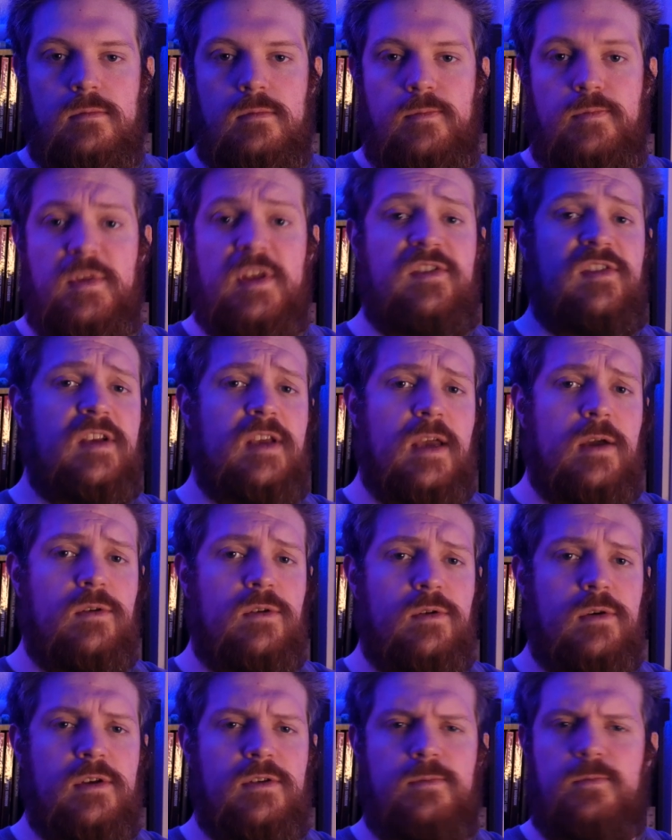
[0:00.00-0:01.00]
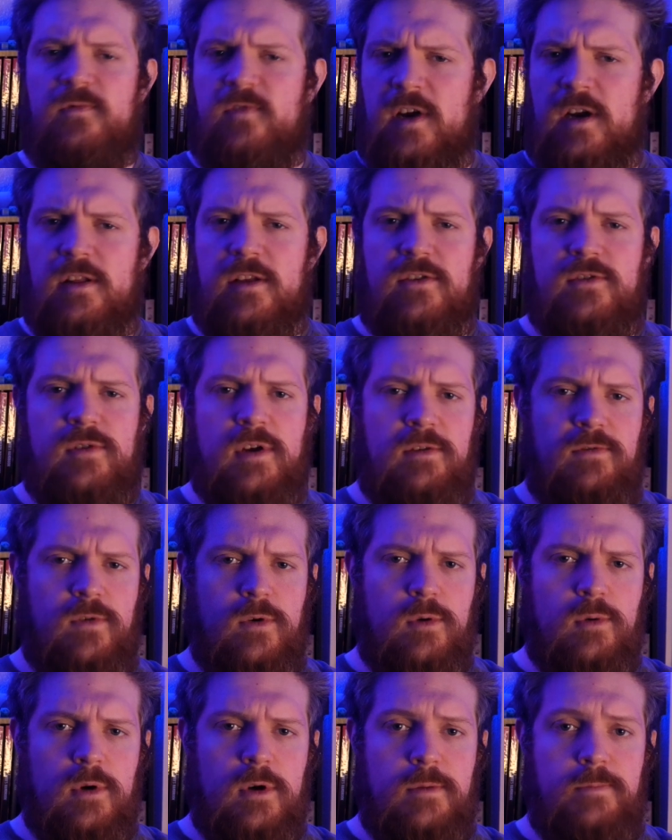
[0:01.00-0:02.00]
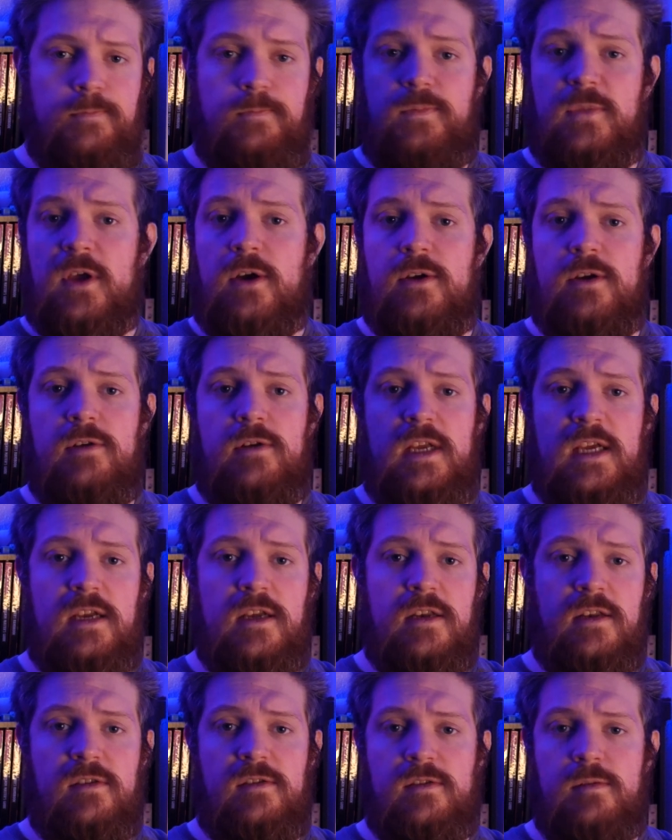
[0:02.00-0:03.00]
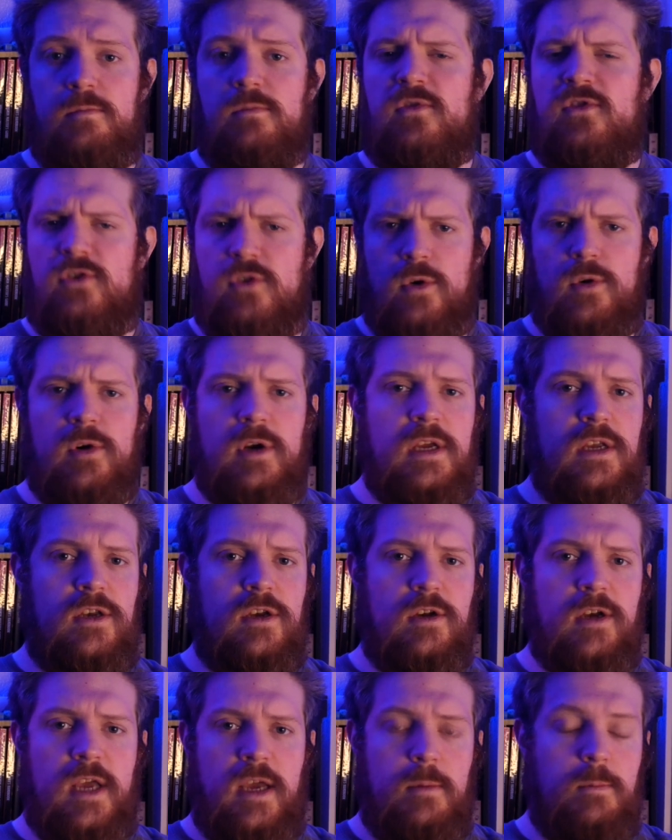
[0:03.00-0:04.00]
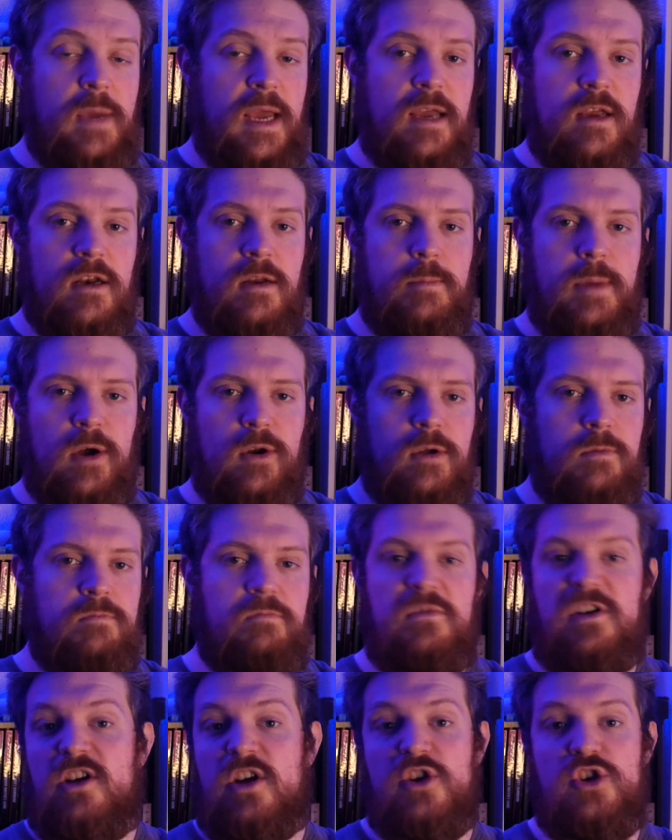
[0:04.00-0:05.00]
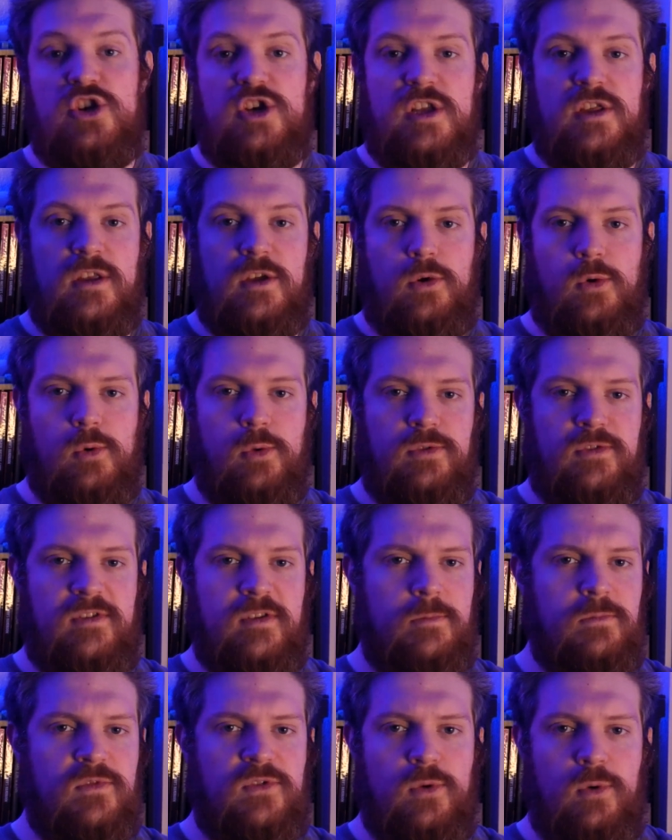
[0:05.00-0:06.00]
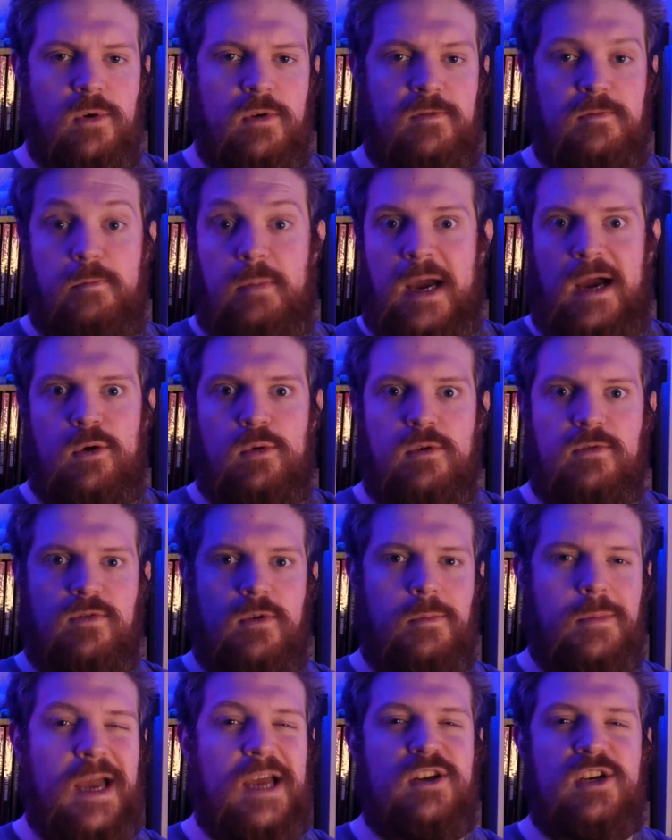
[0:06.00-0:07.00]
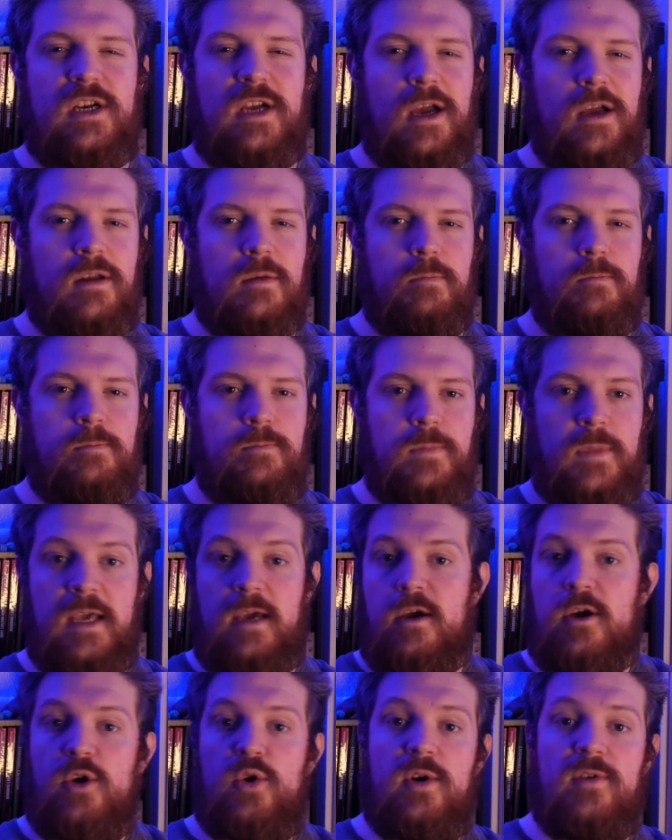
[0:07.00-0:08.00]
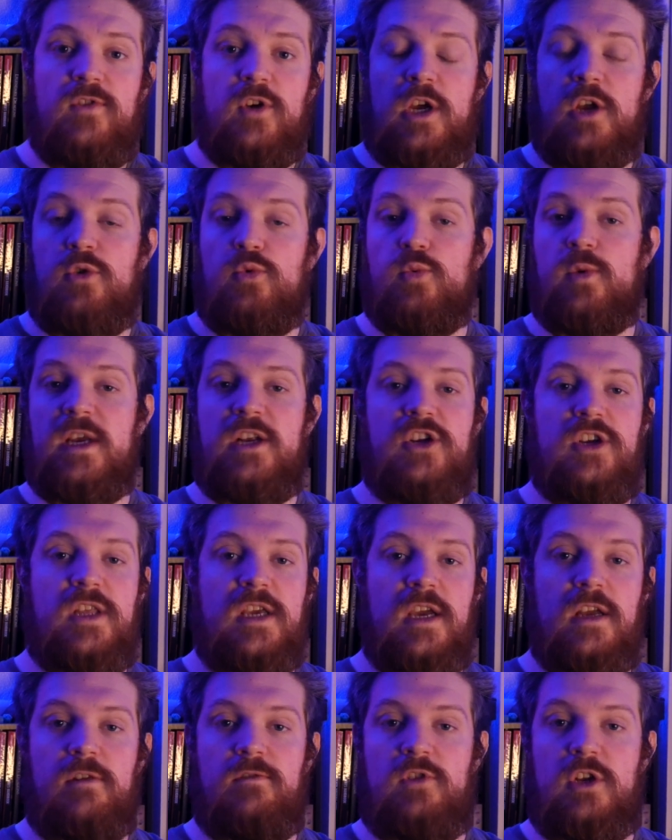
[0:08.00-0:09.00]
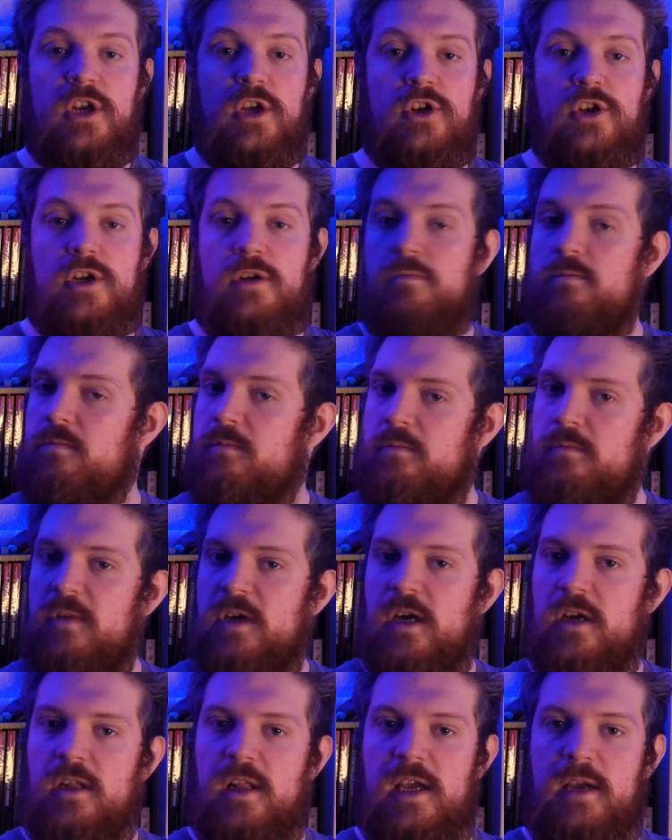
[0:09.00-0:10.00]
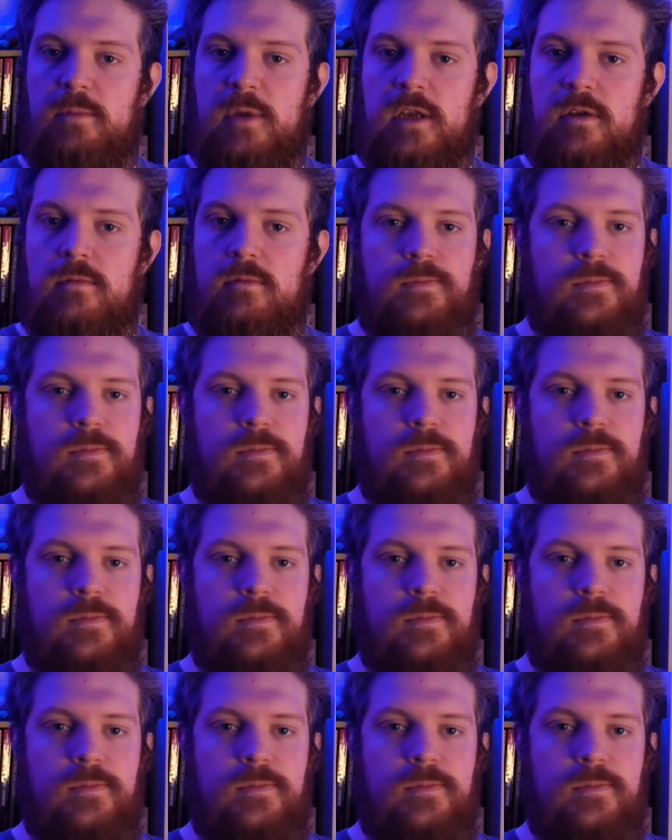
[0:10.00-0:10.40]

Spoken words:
This encounter is fairly straightforward. All you need is some story in your campaign about a dungeon that holds some sort of powerful magic item. Whoever can reach the end of the dungeon can claim it.